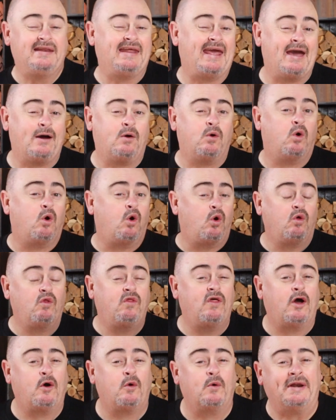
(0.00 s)
Now,
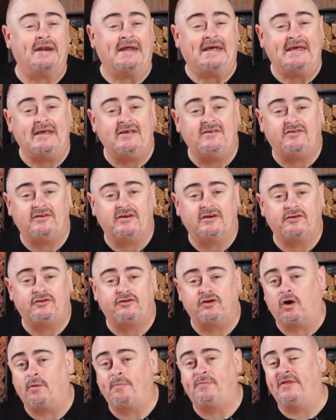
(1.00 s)
although an easier
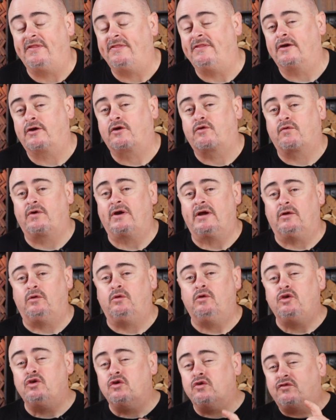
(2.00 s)
job than the
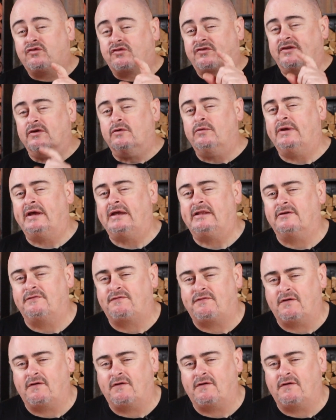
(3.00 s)
grill, you still need to